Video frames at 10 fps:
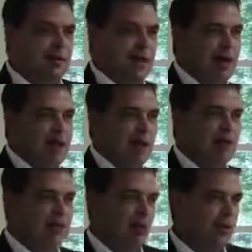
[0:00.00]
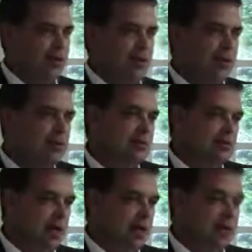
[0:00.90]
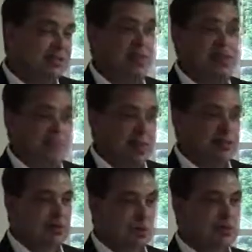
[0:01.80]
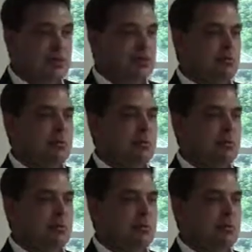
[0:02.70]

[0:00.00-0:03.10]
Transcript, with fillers: I'm here because I want to be, and I stayed here because I wanted to.